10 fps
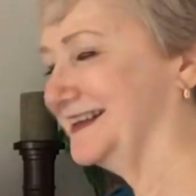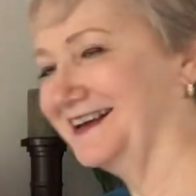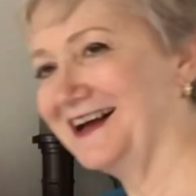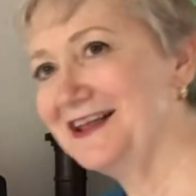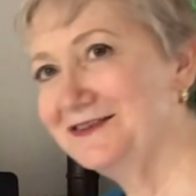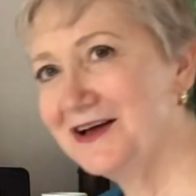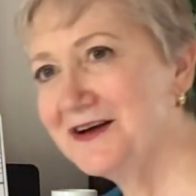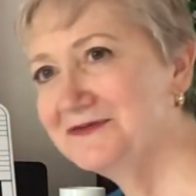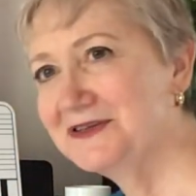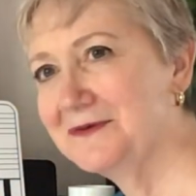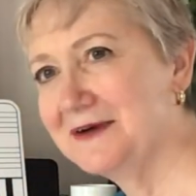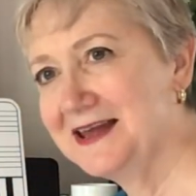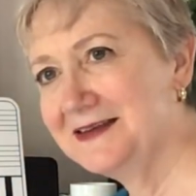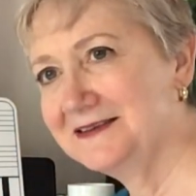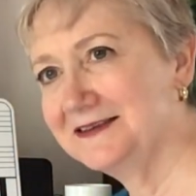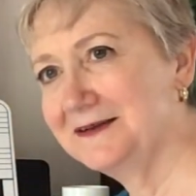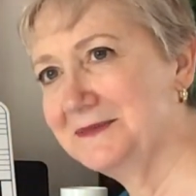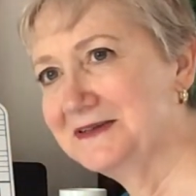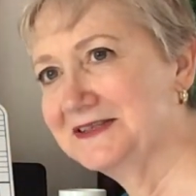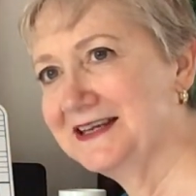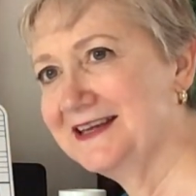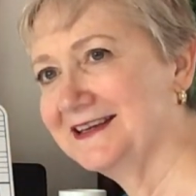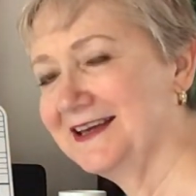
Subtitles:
I love to write the music,